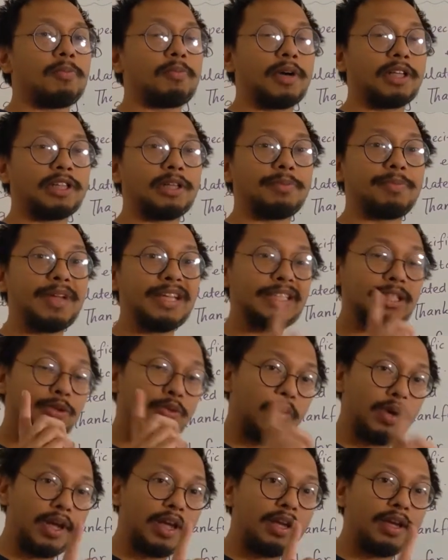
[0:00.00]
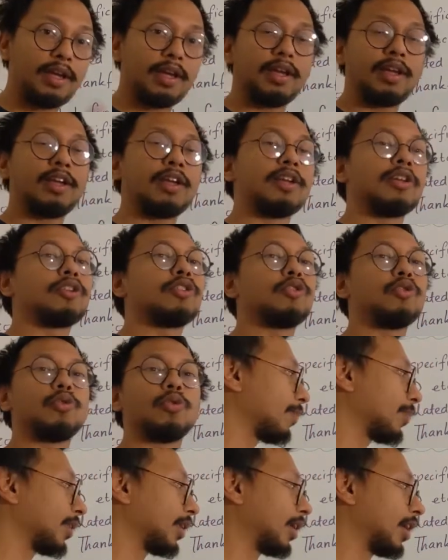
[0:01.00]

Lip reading: but the best way to